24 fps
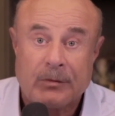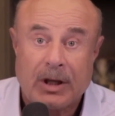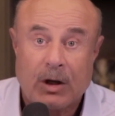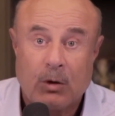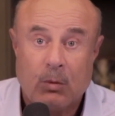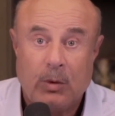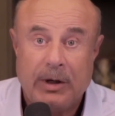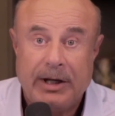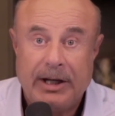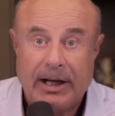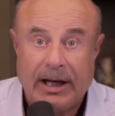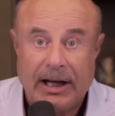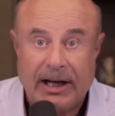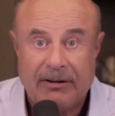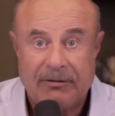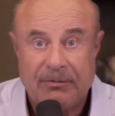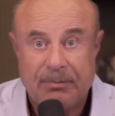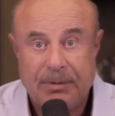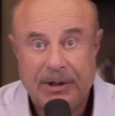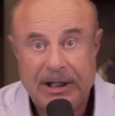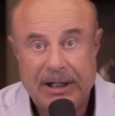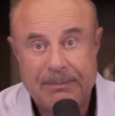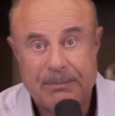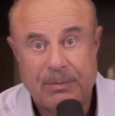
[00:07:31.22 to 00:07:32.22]
we
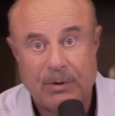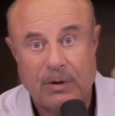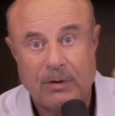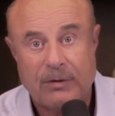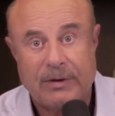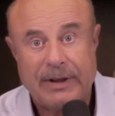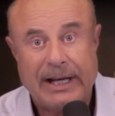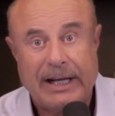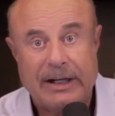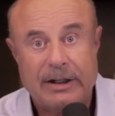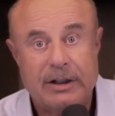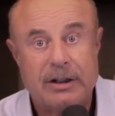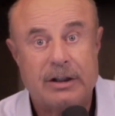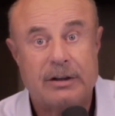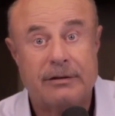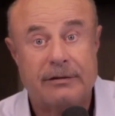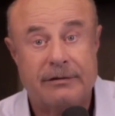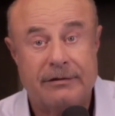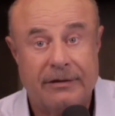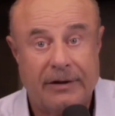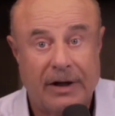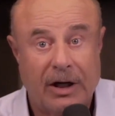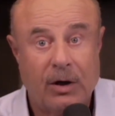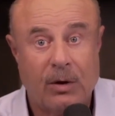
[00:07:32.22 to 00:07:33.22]
have people that
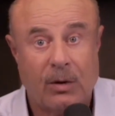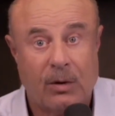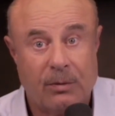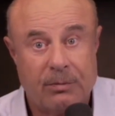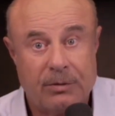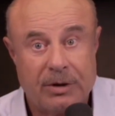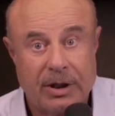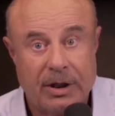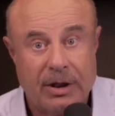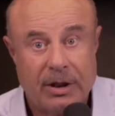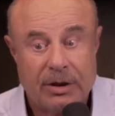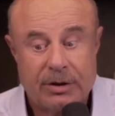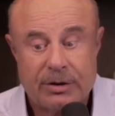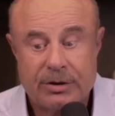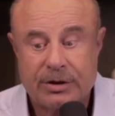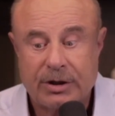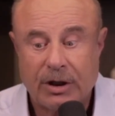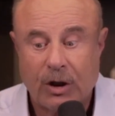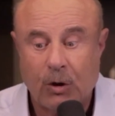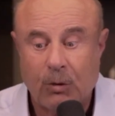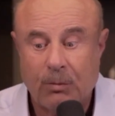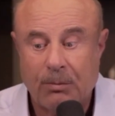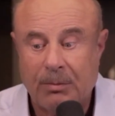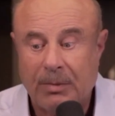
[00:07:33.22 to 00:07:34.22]
devote
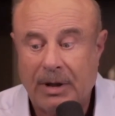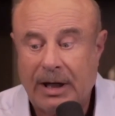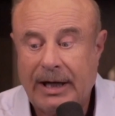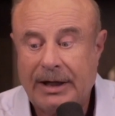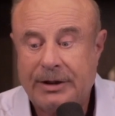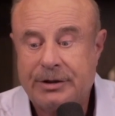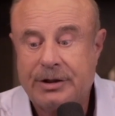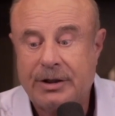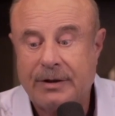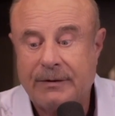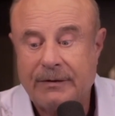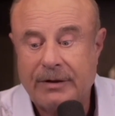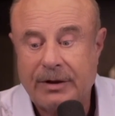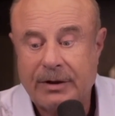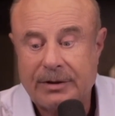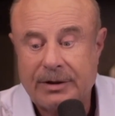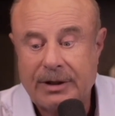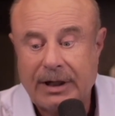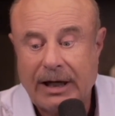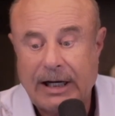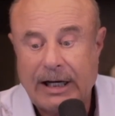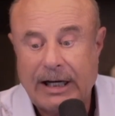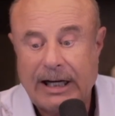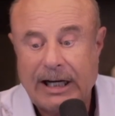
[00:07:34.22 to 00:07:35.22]
so much of their
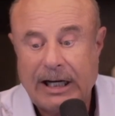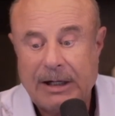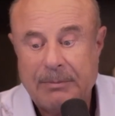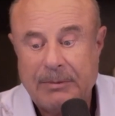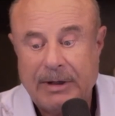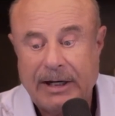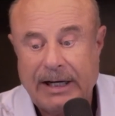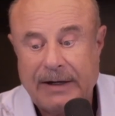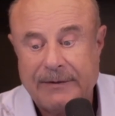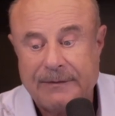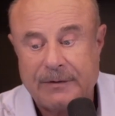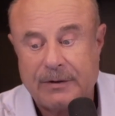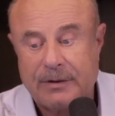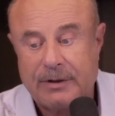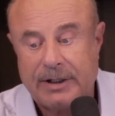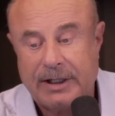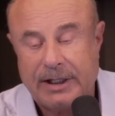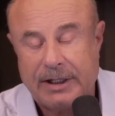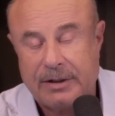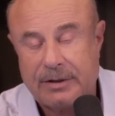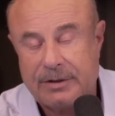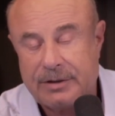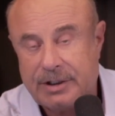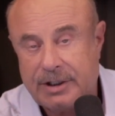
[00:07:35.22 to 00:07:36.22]
time, effort,
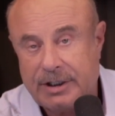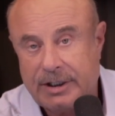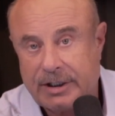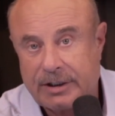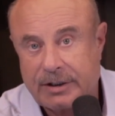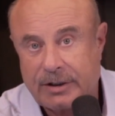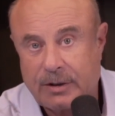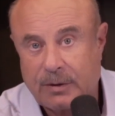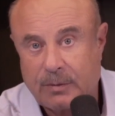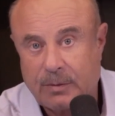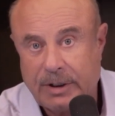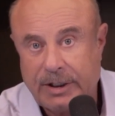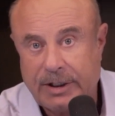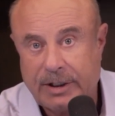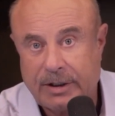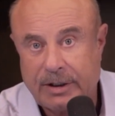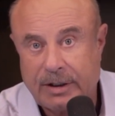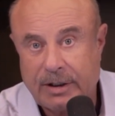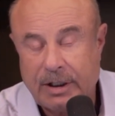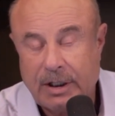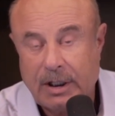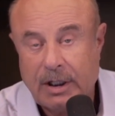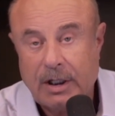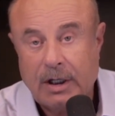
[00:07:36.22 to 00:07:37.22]
energy, and
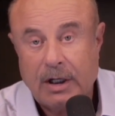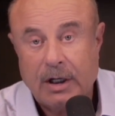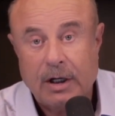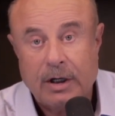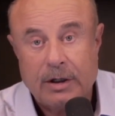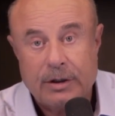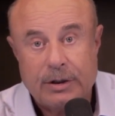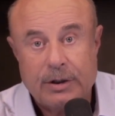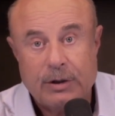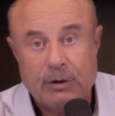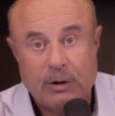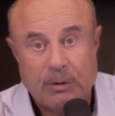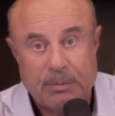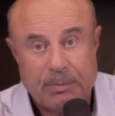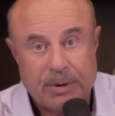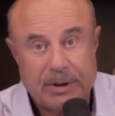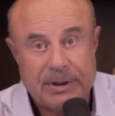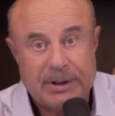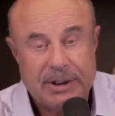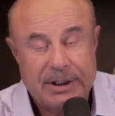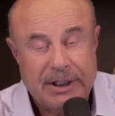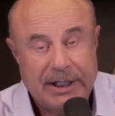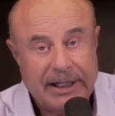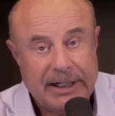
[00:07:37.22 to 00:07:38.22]
career to a
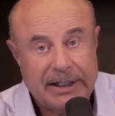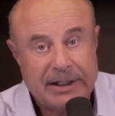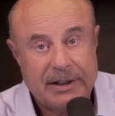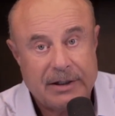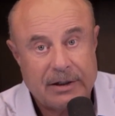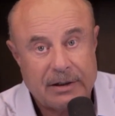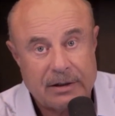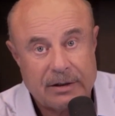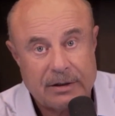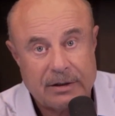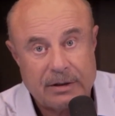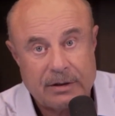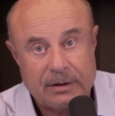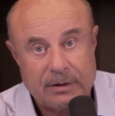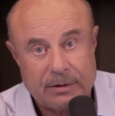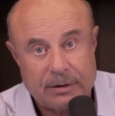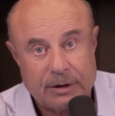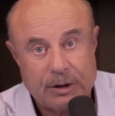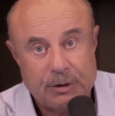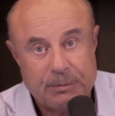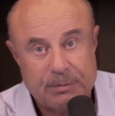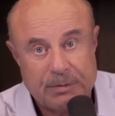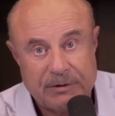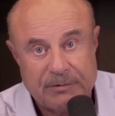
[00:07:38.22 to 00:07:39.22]
particular
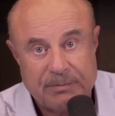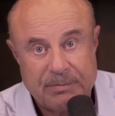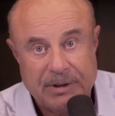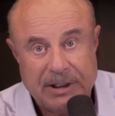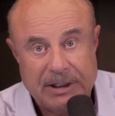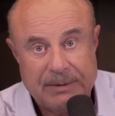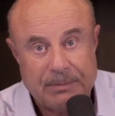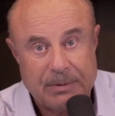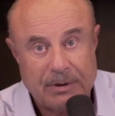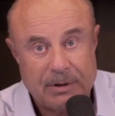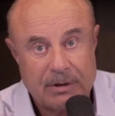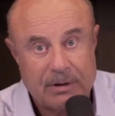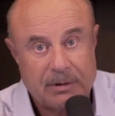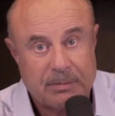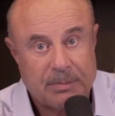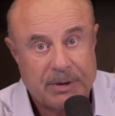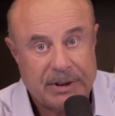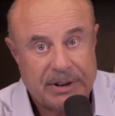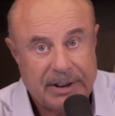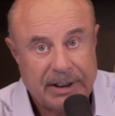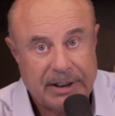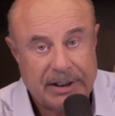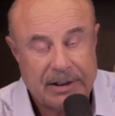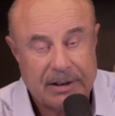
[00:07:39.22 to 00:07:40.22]
group of people or
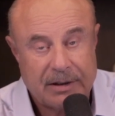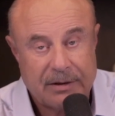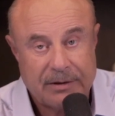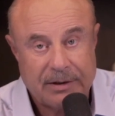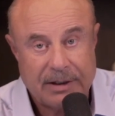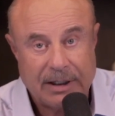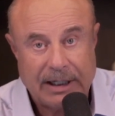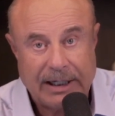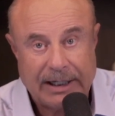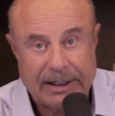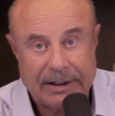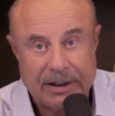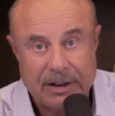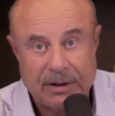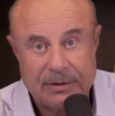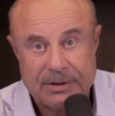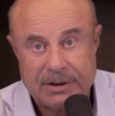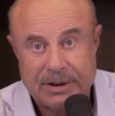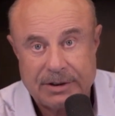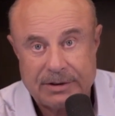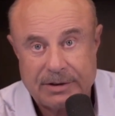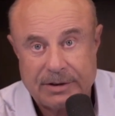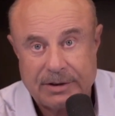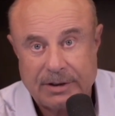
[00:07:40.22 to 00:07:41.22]
particular
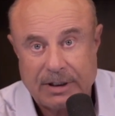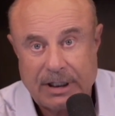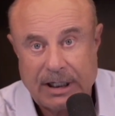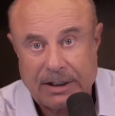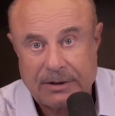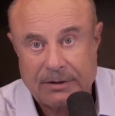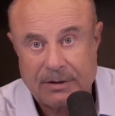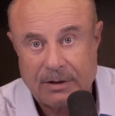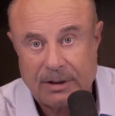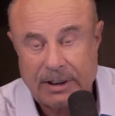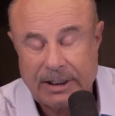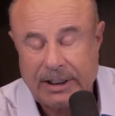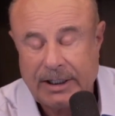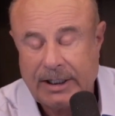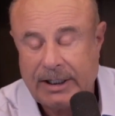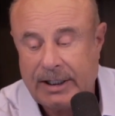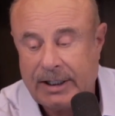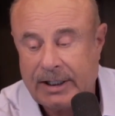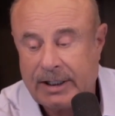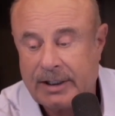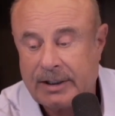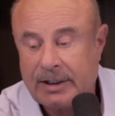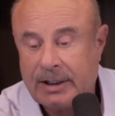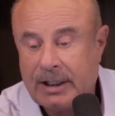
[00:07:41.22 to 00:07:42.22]
diagnosis. And Dr.
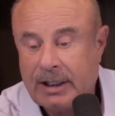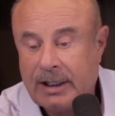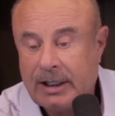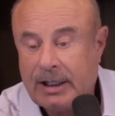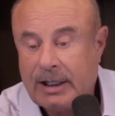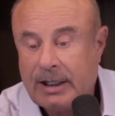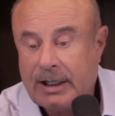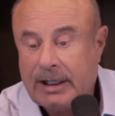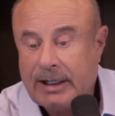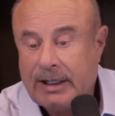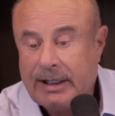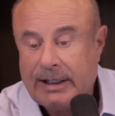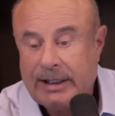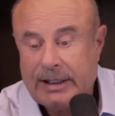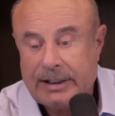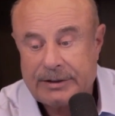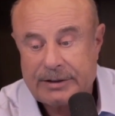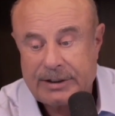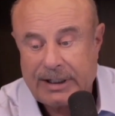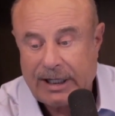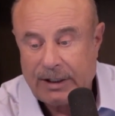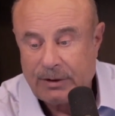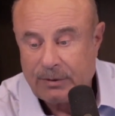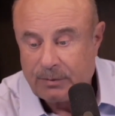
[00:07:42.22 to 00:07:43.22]
Linehan
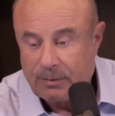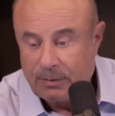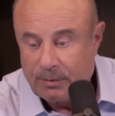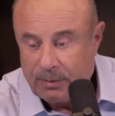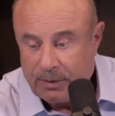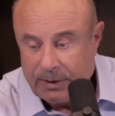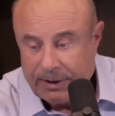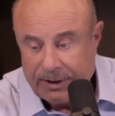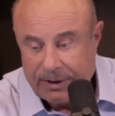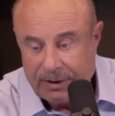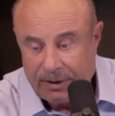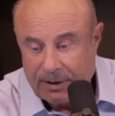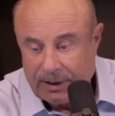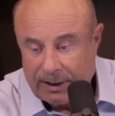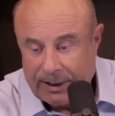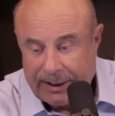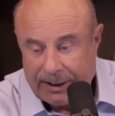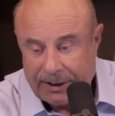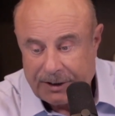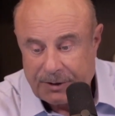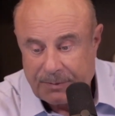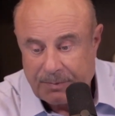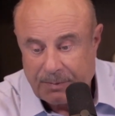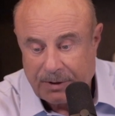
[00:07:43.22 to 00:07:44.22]
is a real
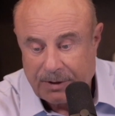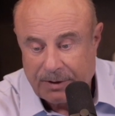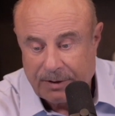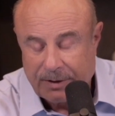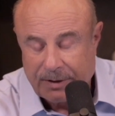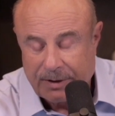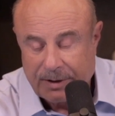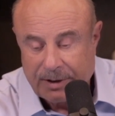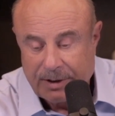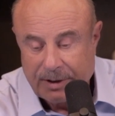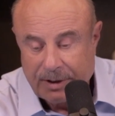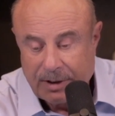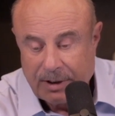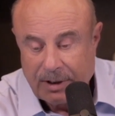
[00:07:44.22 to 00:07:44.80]
expert